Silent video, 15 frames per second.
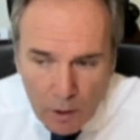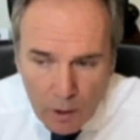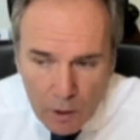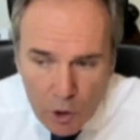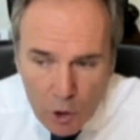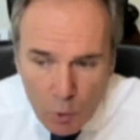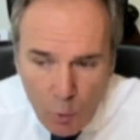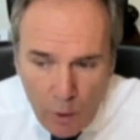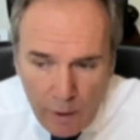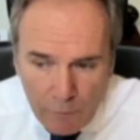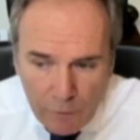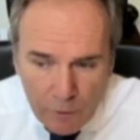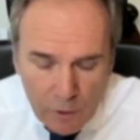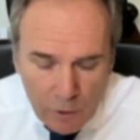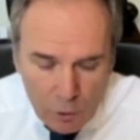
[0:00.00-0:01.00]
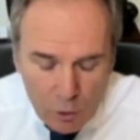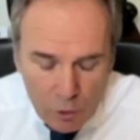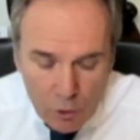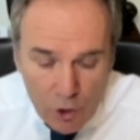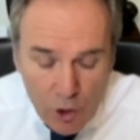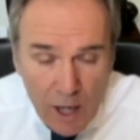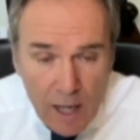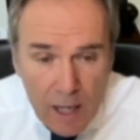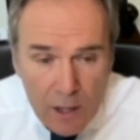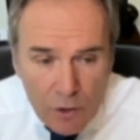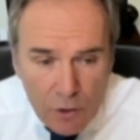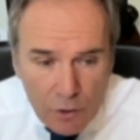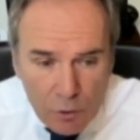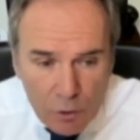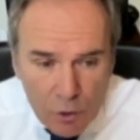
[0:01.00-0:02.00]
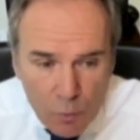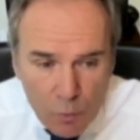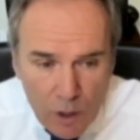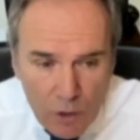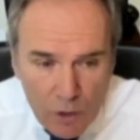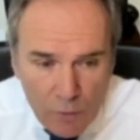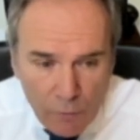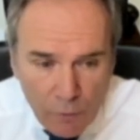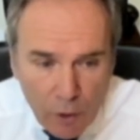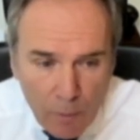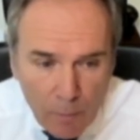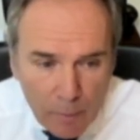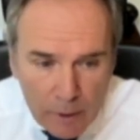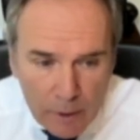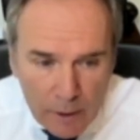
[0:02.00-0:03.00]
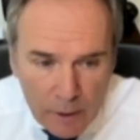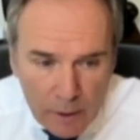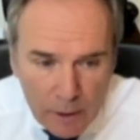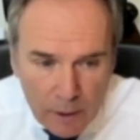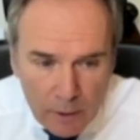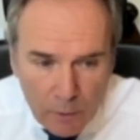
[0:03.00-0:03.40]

swift to change, to switch from the